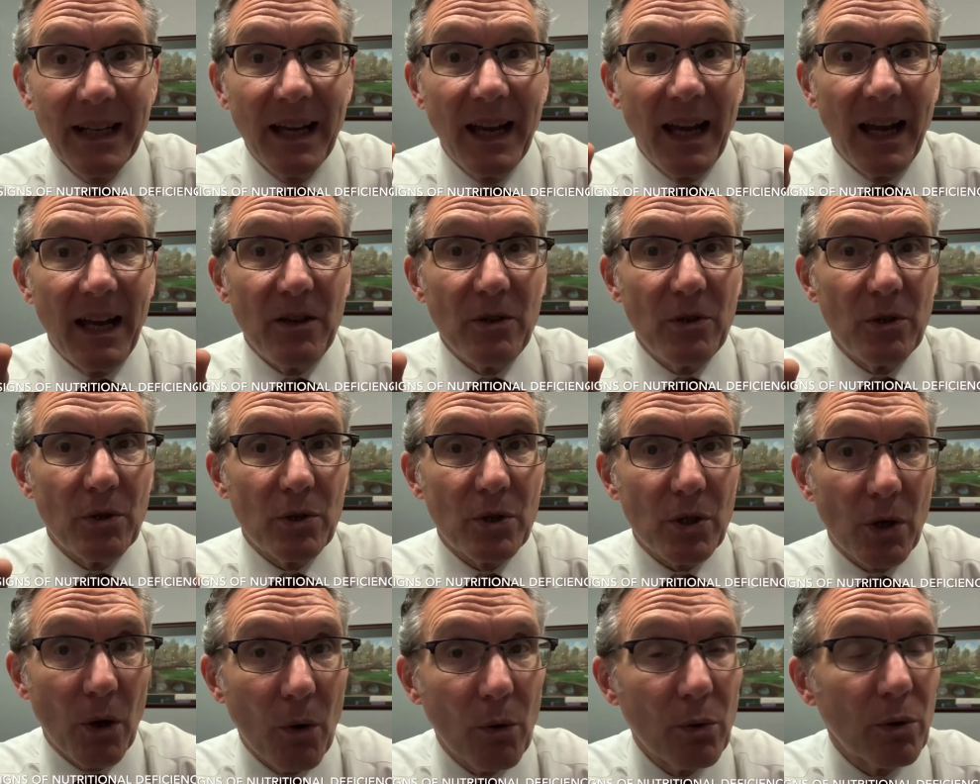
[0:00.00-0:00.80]
and your
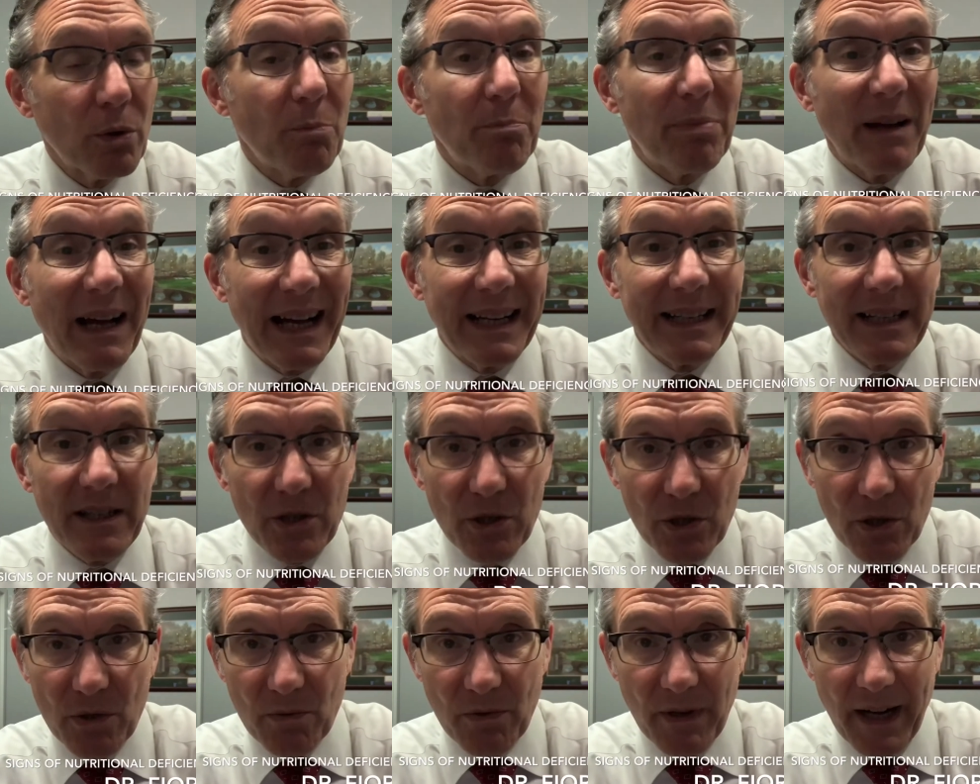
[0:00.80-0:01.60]
total body
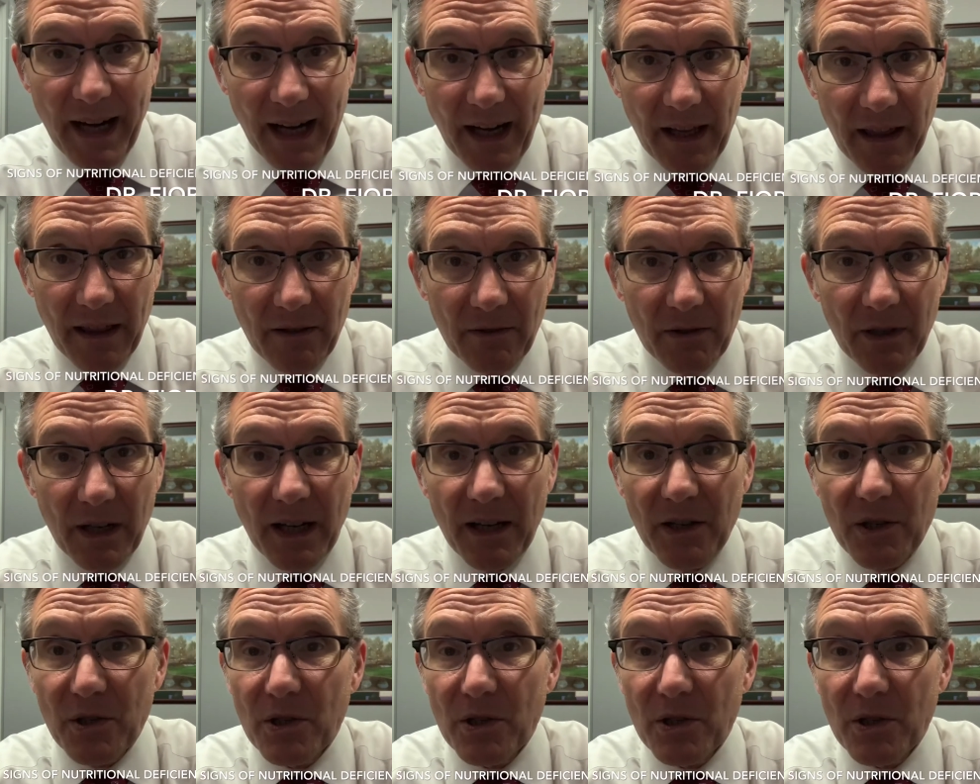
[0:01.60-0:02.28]
strength, okay?